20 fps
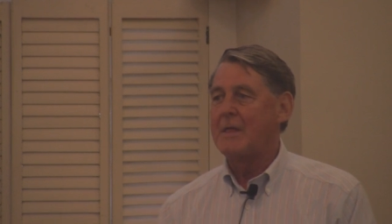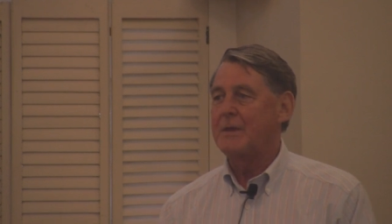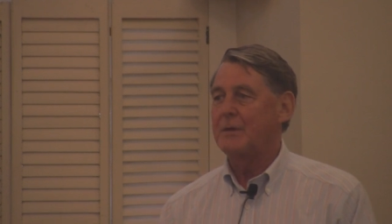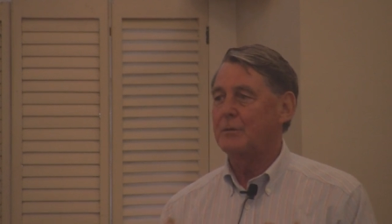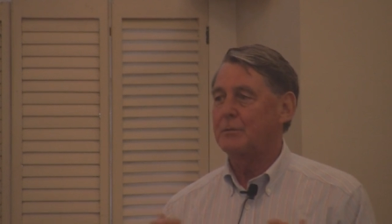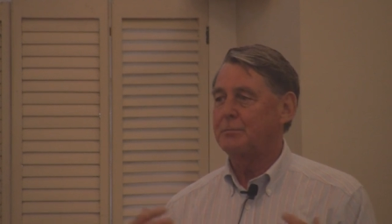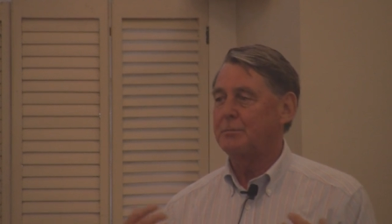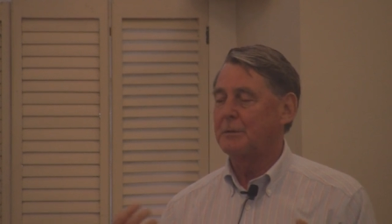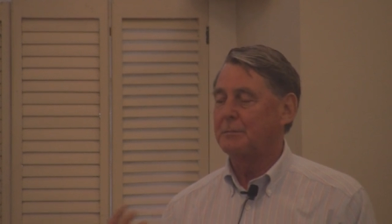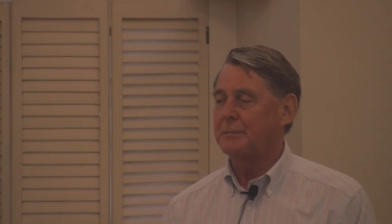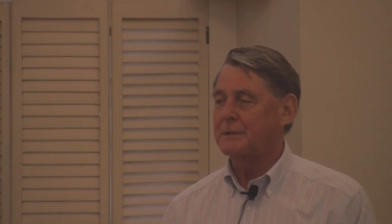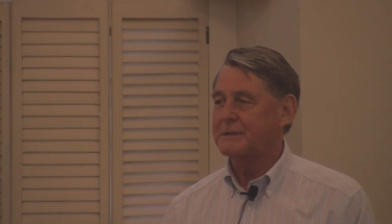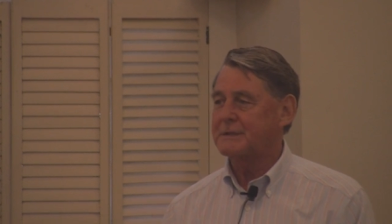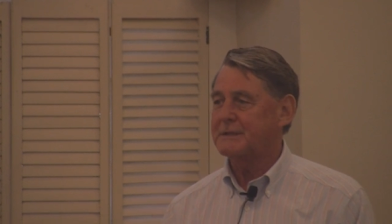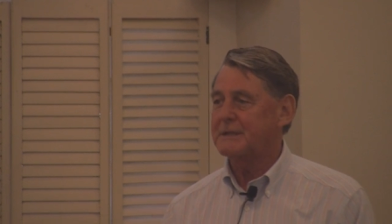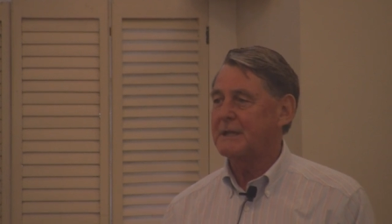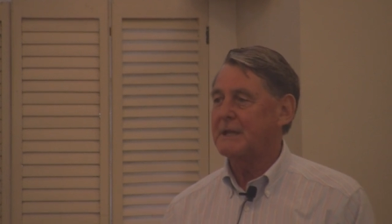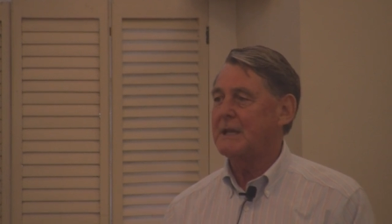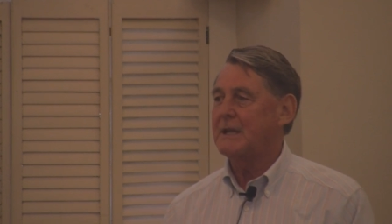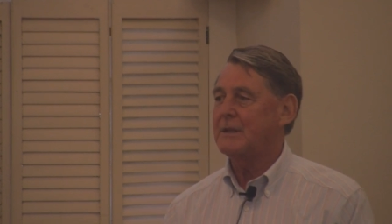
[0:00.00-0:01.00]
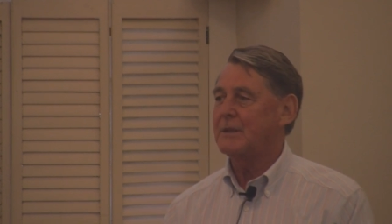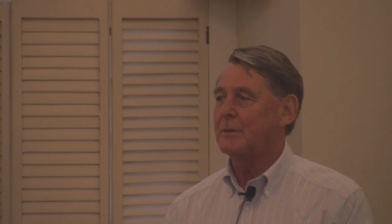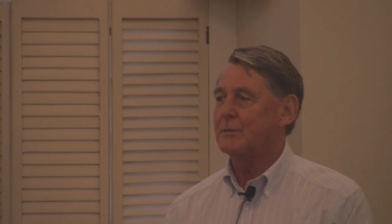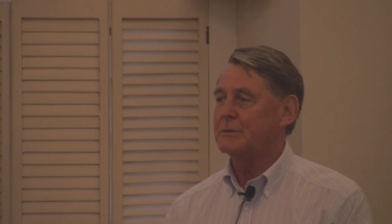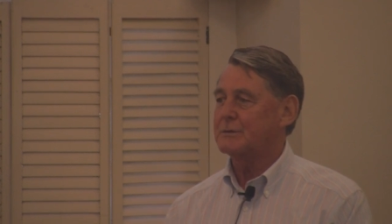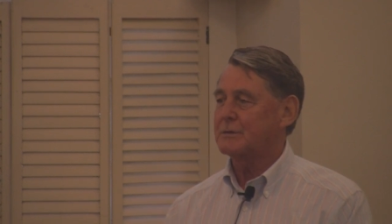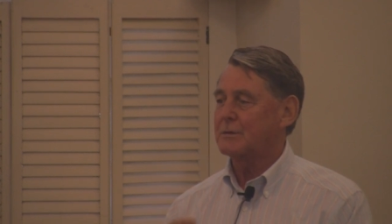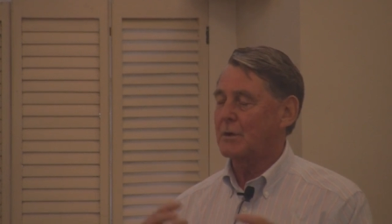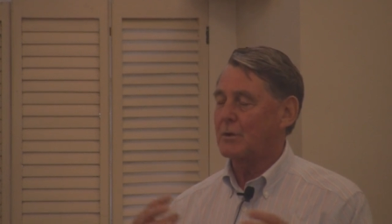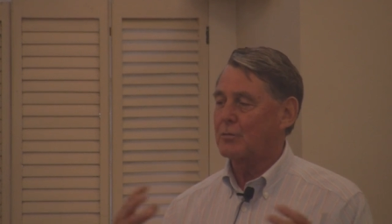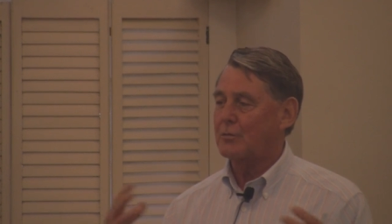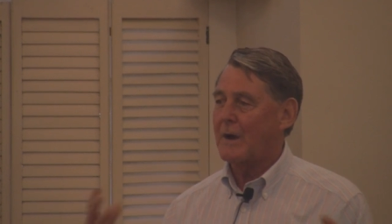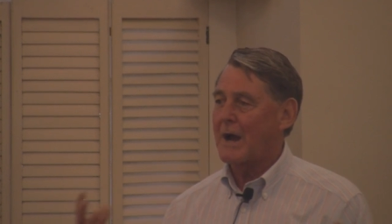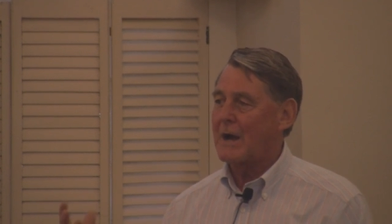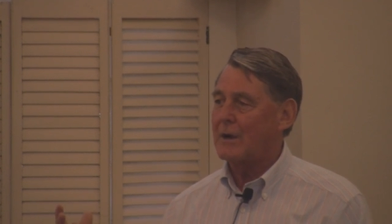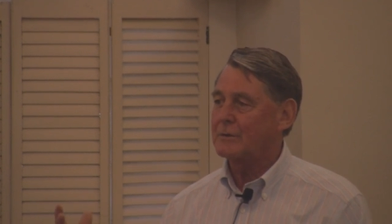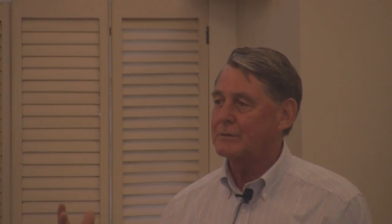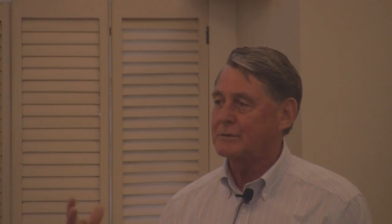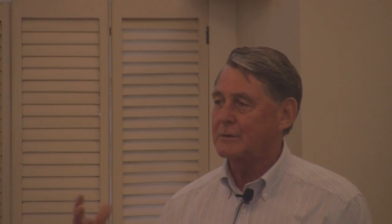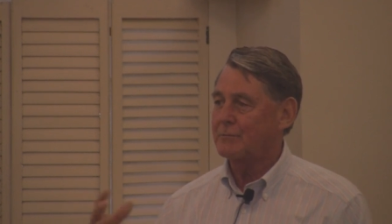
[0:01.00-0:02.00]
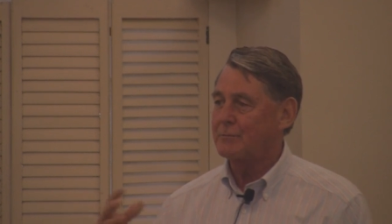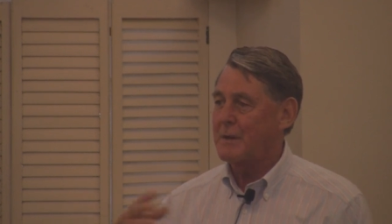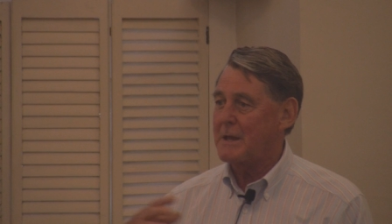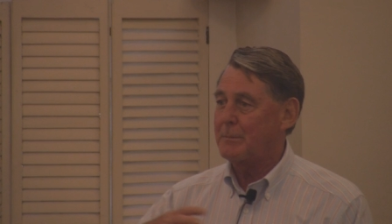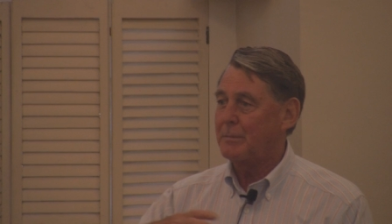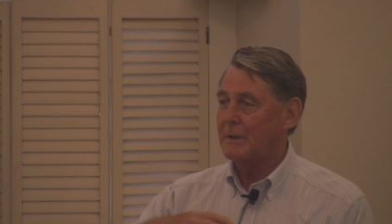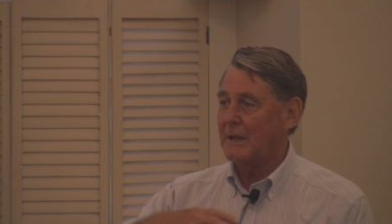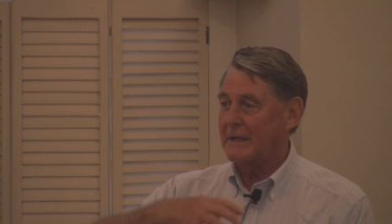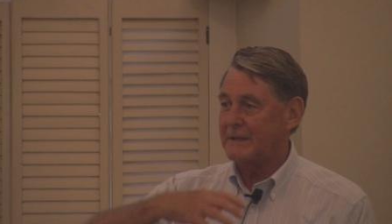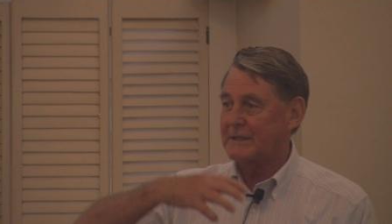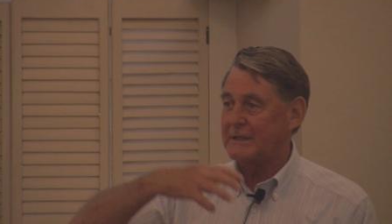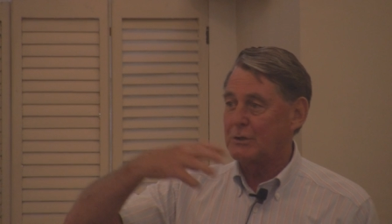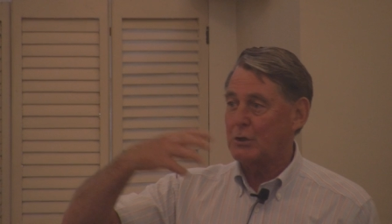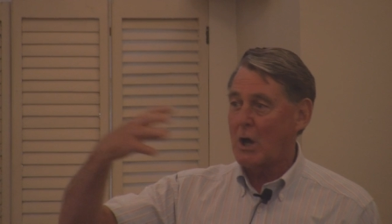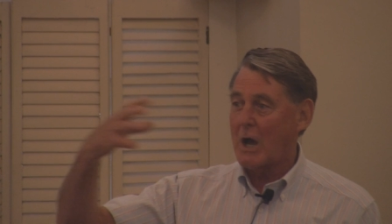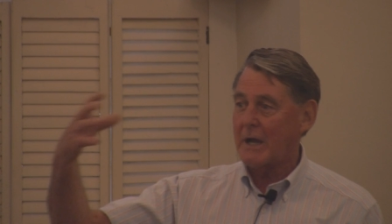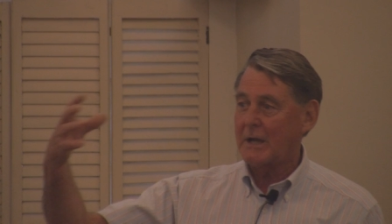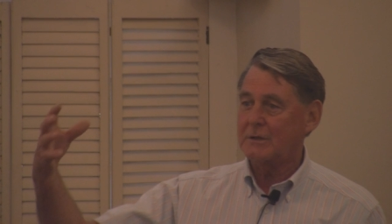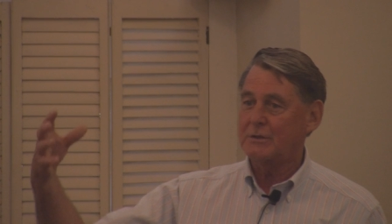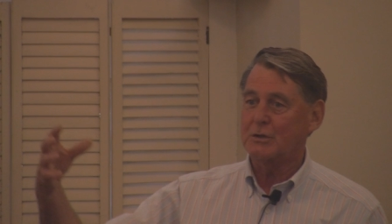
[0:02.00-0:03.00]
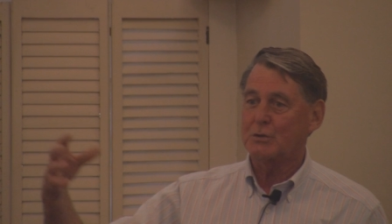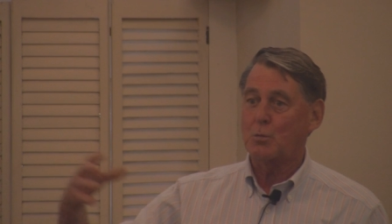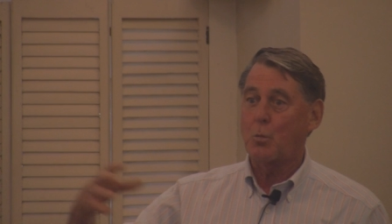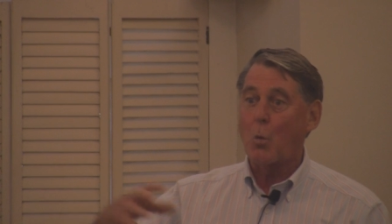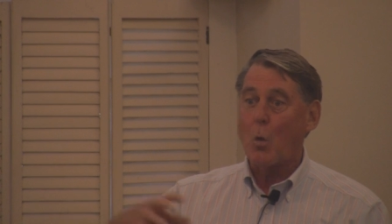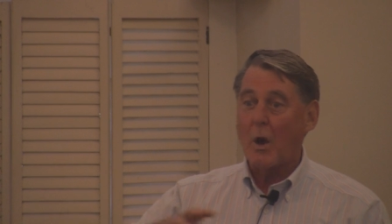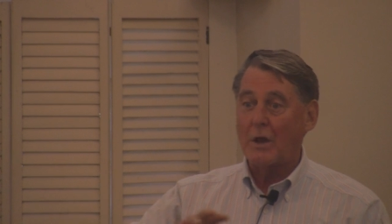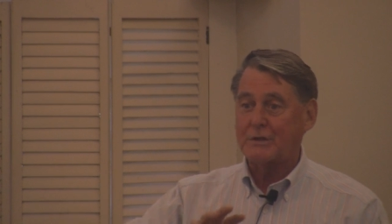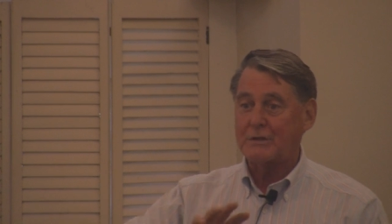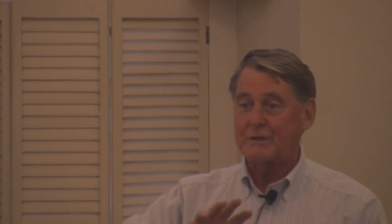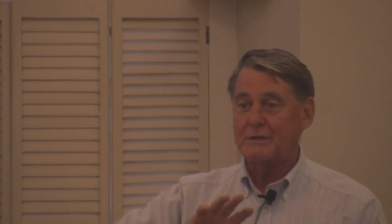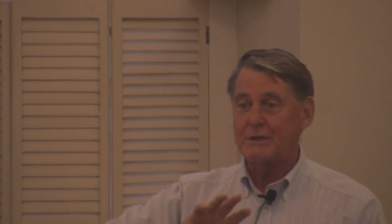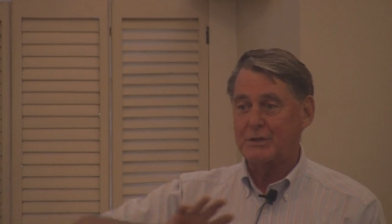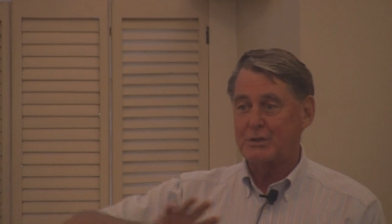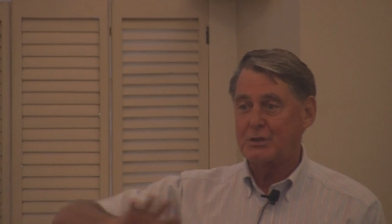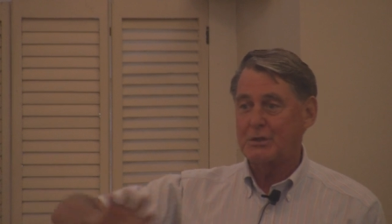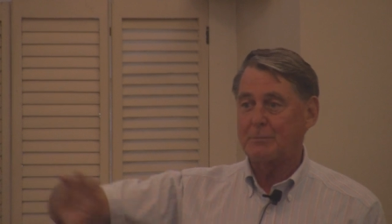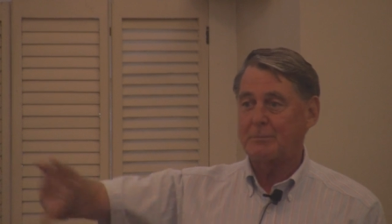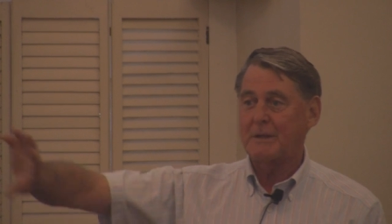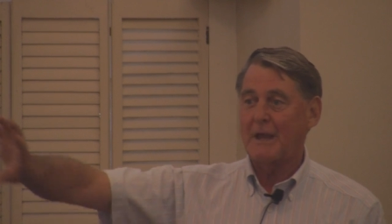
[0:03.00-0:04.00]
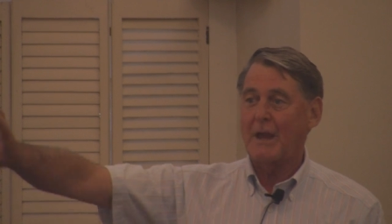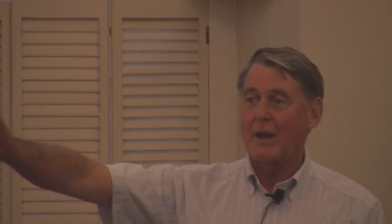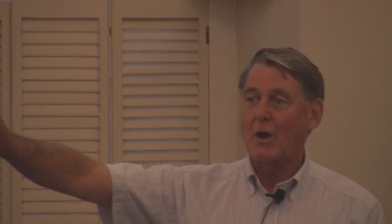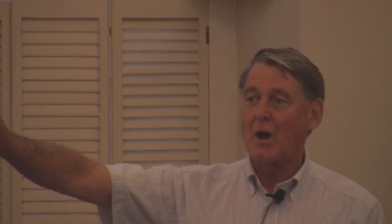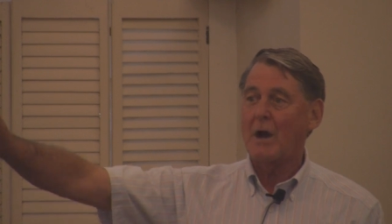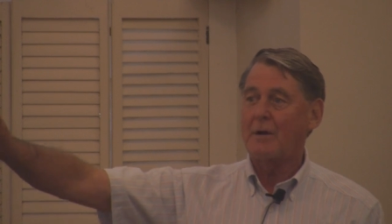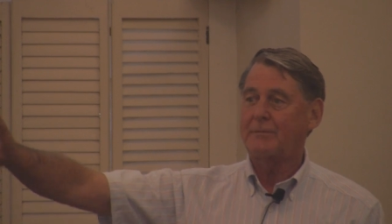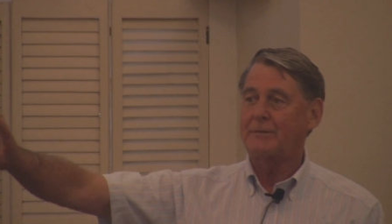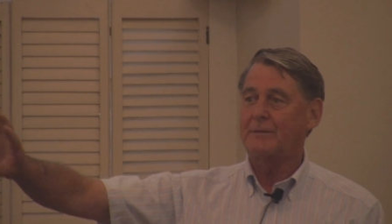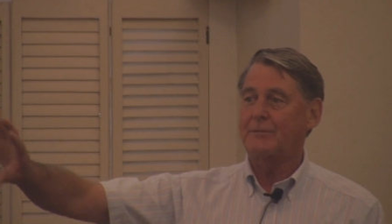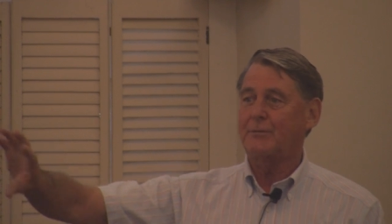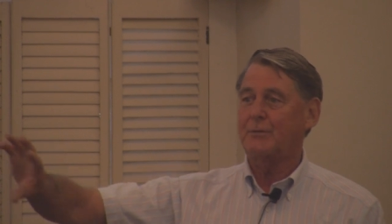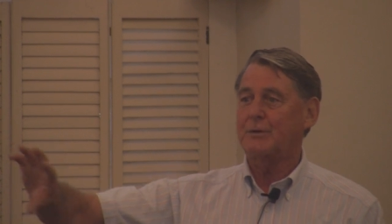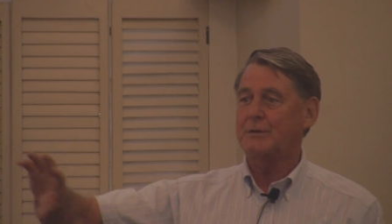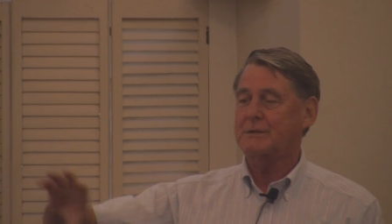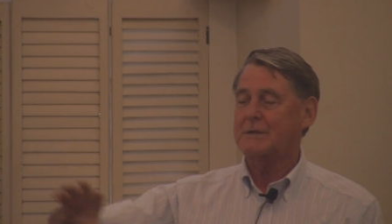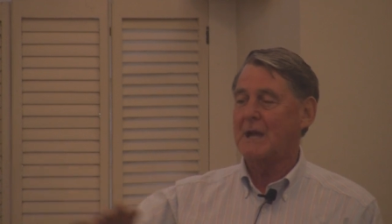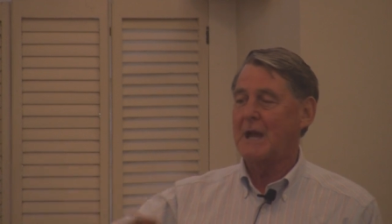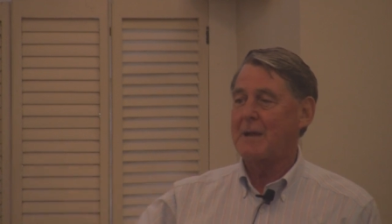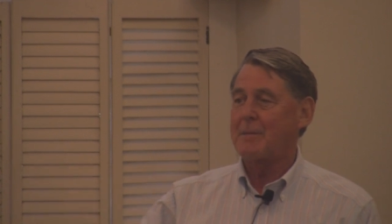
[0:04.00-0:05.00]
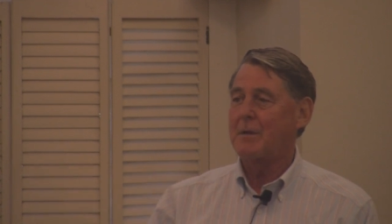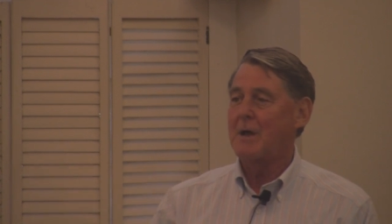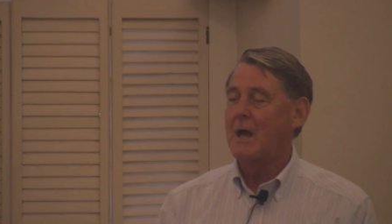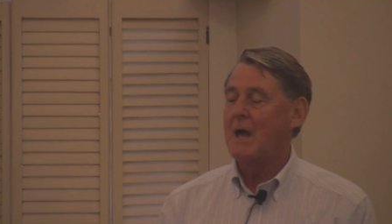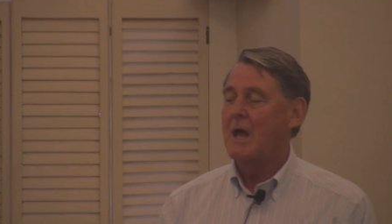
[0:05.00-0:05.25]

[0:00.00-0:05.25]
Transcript: There were publicity, there was crowds of people at the dock just watching the ship take off the first time.